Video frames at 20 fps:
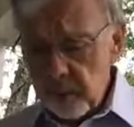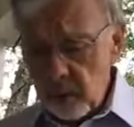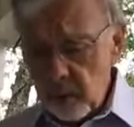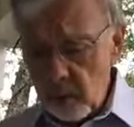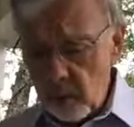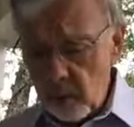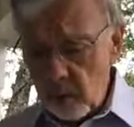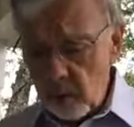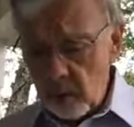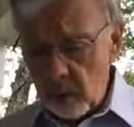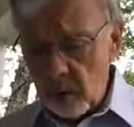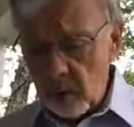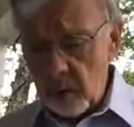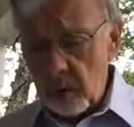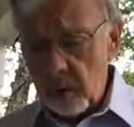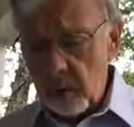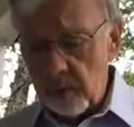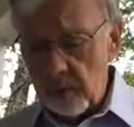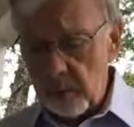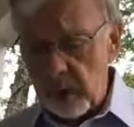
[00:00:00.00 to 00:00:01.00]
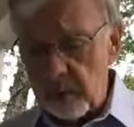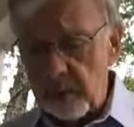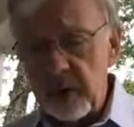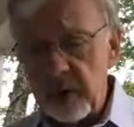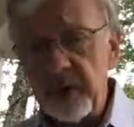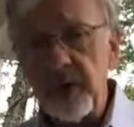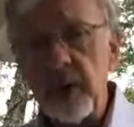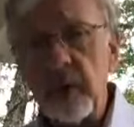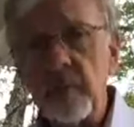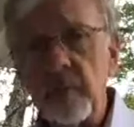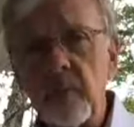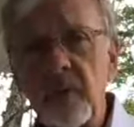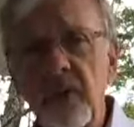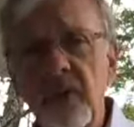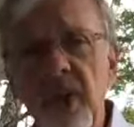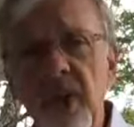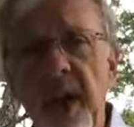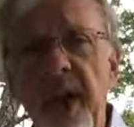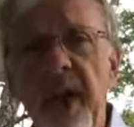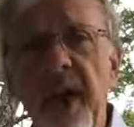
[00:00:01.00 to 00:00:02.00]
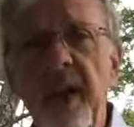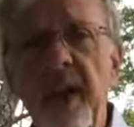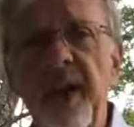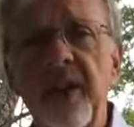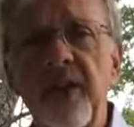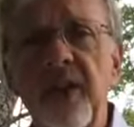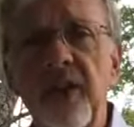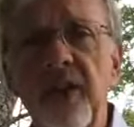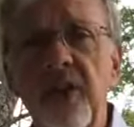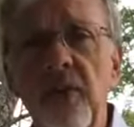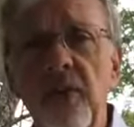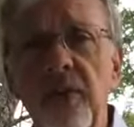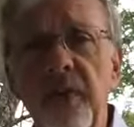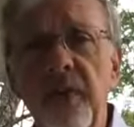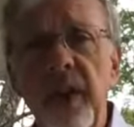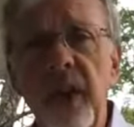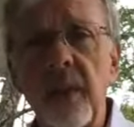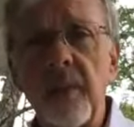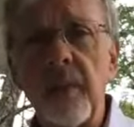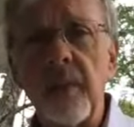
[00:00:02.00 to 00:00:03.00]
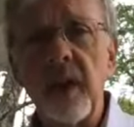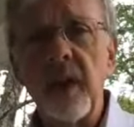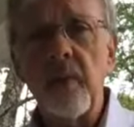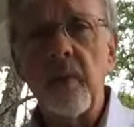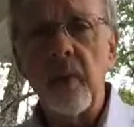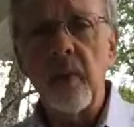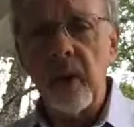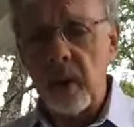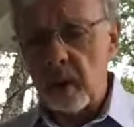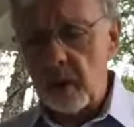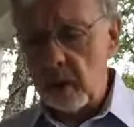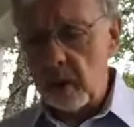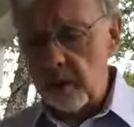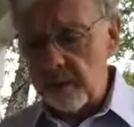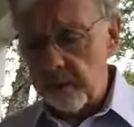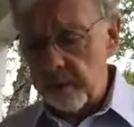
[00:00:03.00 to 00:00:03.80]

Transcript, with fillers: or maybe some challenge in your family where